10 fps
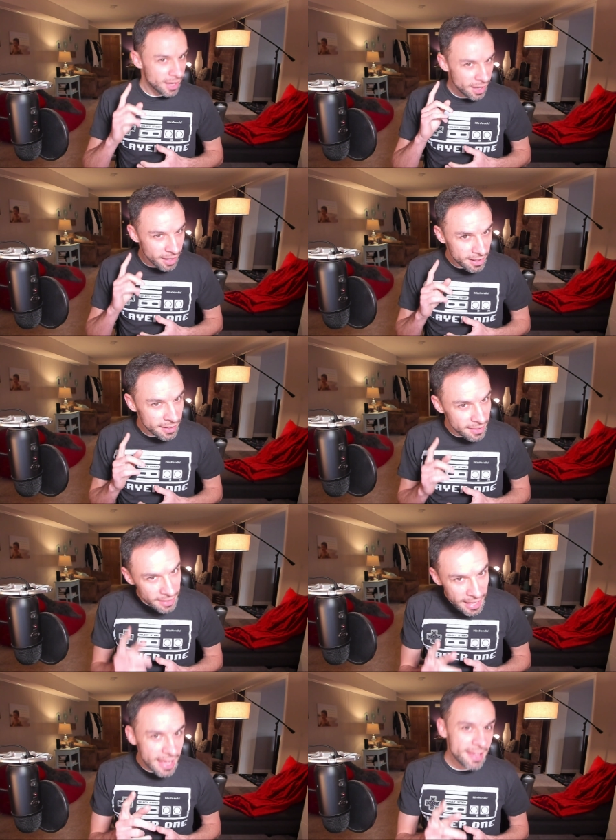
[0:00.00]

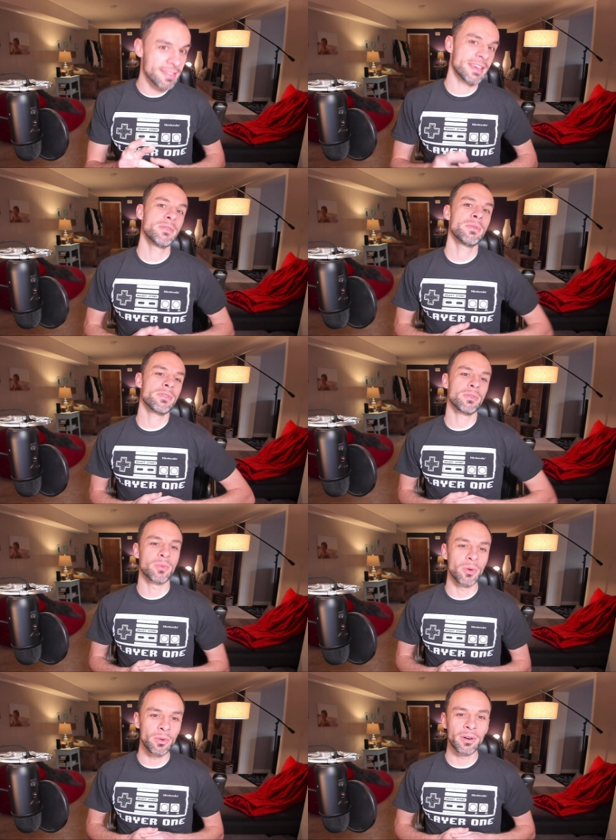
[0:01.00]
unless he was a
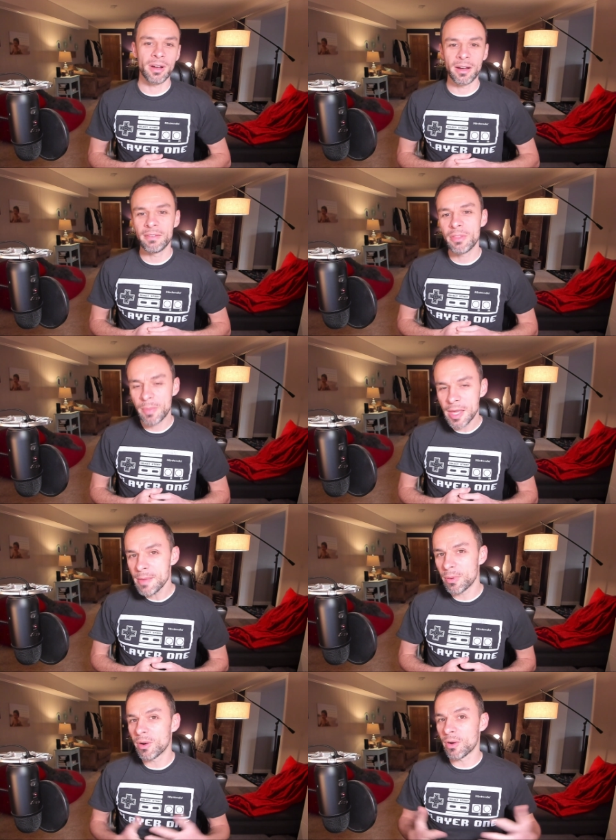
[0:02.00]
ruler of the
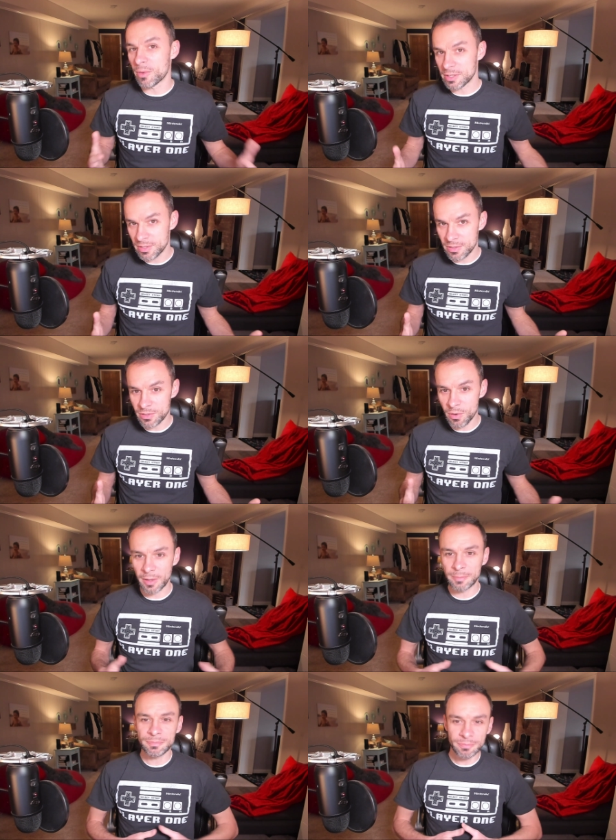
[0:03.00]
people according to the
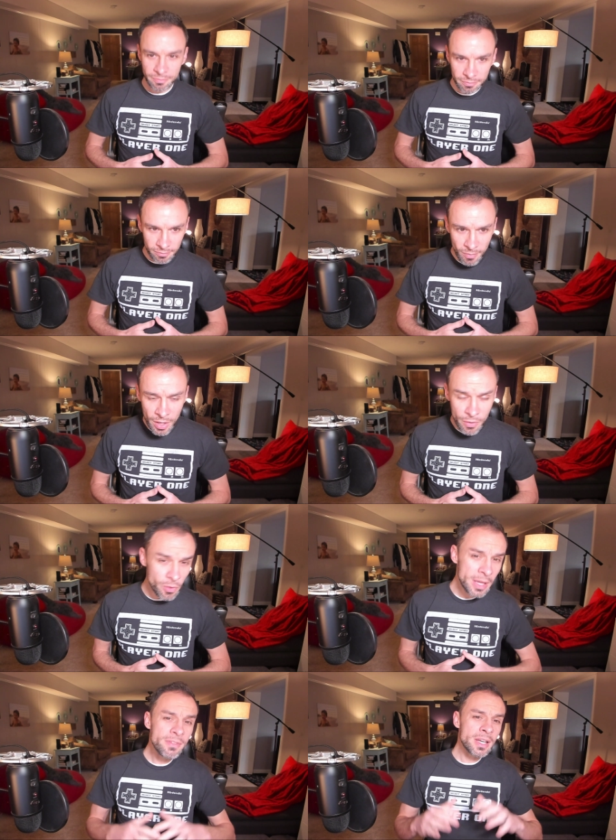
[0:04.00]
Torah. So,
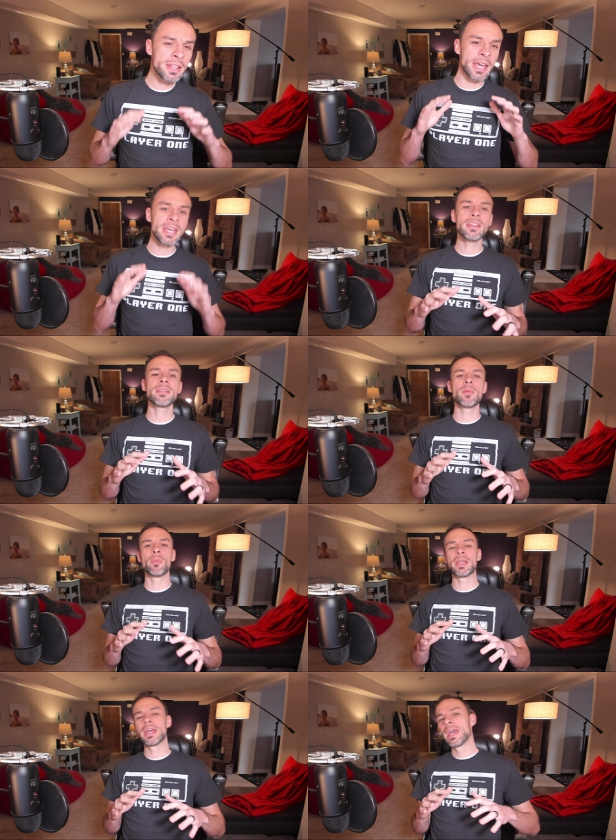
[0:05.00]
even in the heat of the
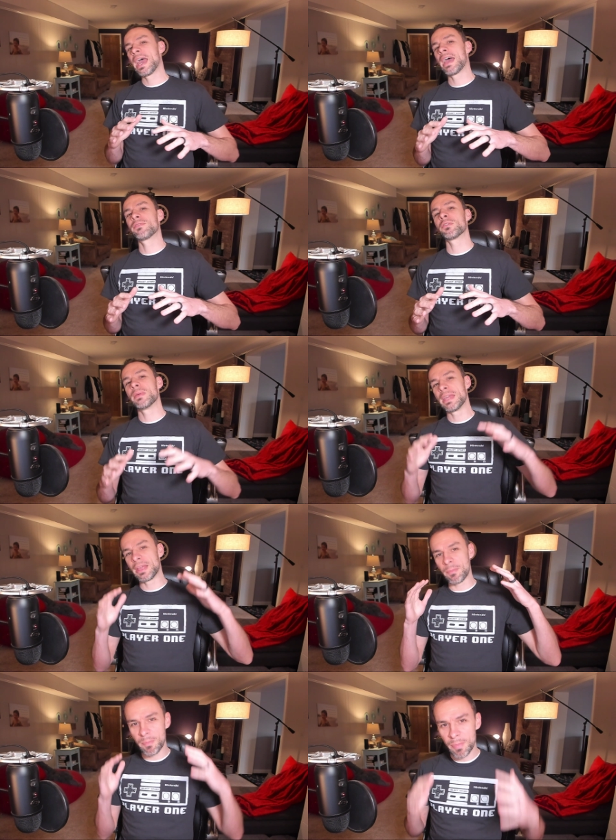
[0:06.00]
moment, after
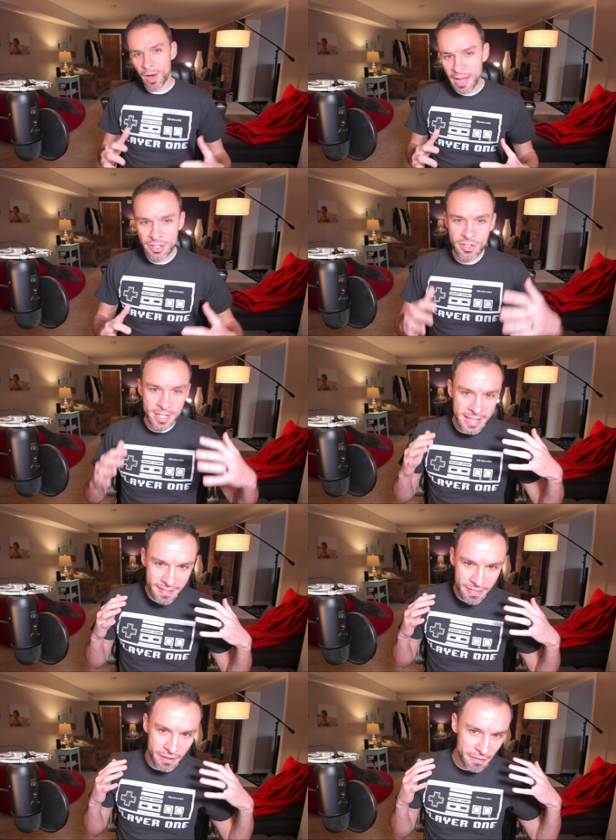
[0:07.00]
being punched
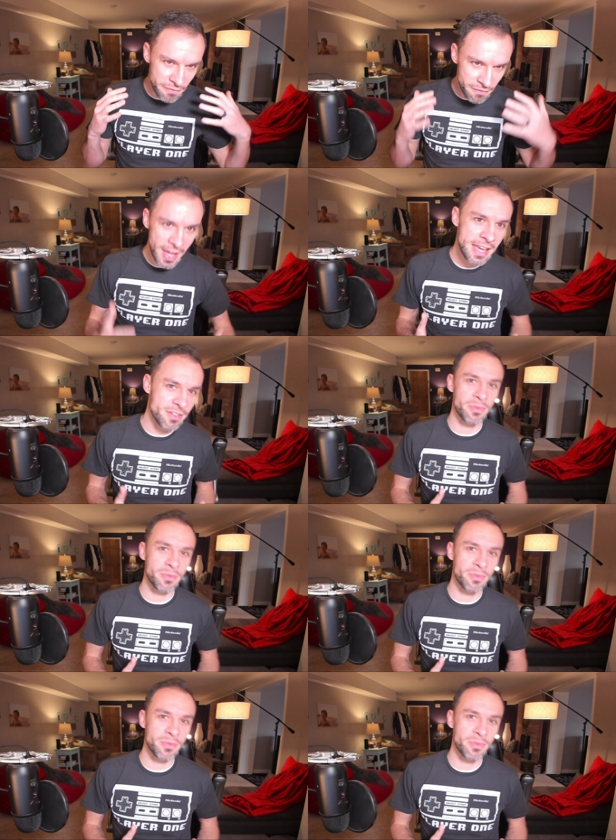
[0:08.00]
in the face